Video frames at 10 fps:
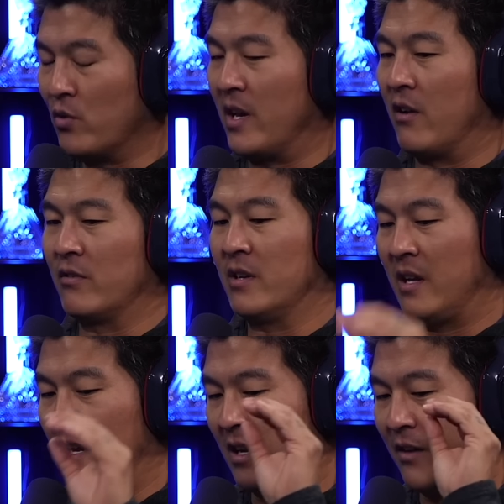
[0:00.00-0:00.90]
doubt.
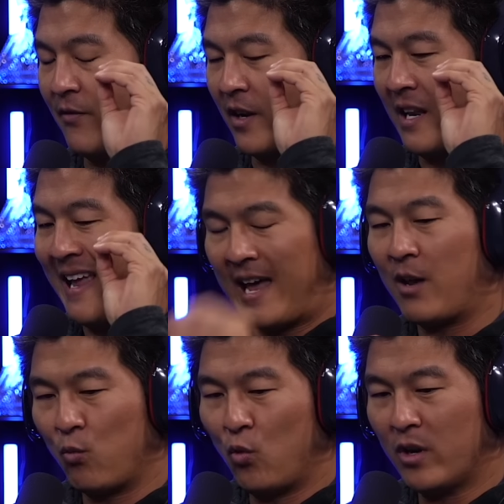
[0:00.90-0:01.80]
And if I can
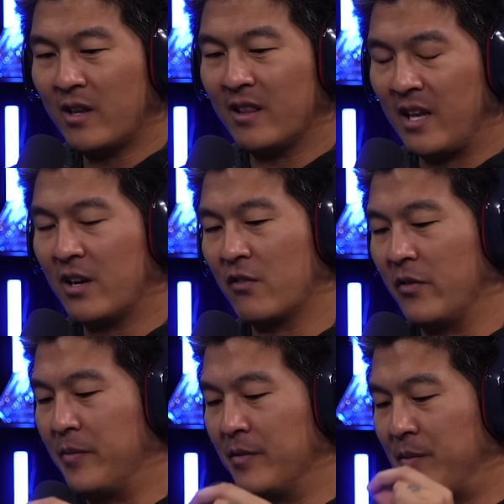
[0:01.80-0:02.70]
add one layer
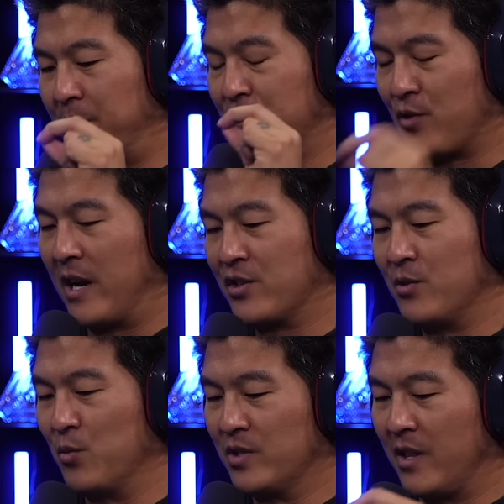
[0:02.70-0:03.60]
of
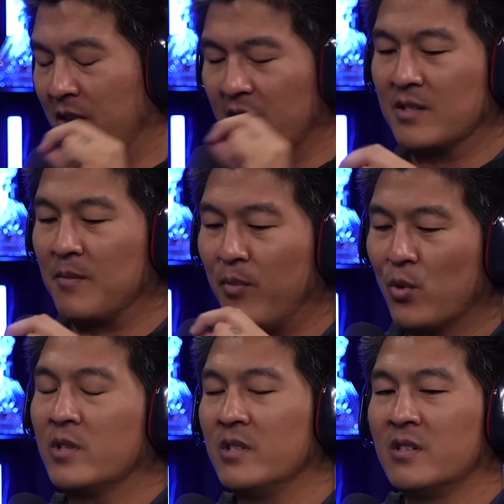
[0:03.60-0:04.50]
abstraction, which I think is
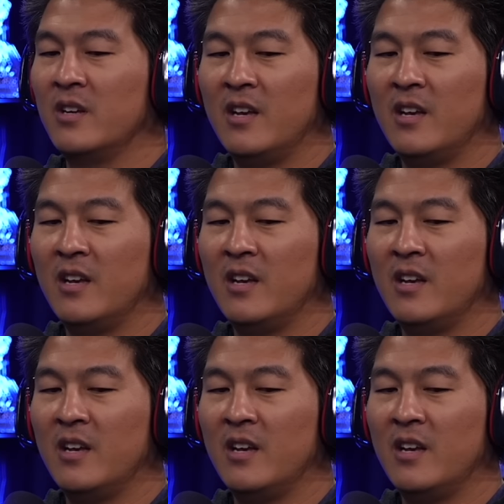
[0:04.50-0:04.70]
important,